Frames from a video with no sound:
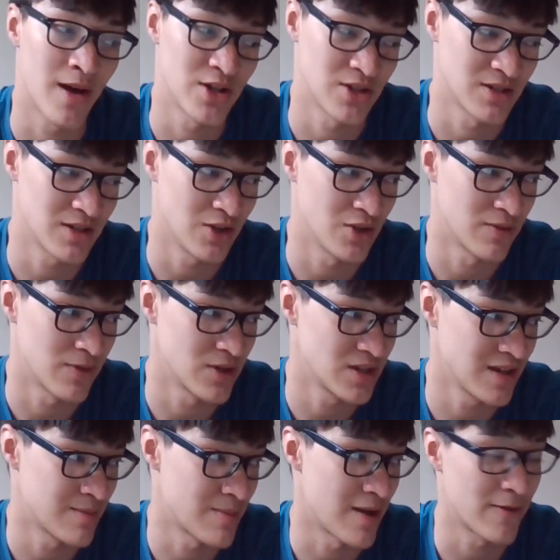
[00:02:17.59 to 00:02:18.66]
Washington State
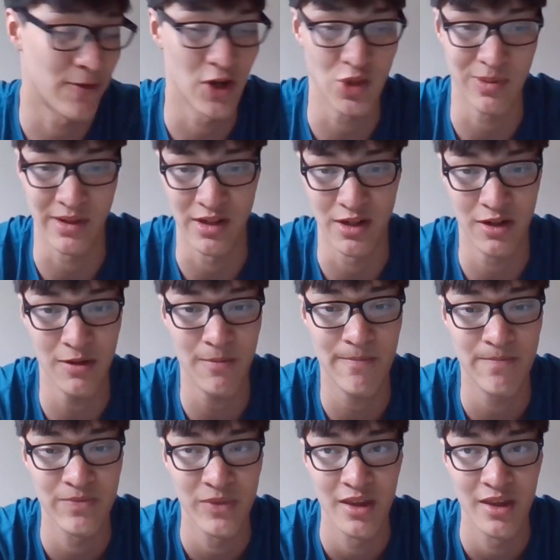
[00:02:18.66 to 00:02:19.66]
University in my freshman year,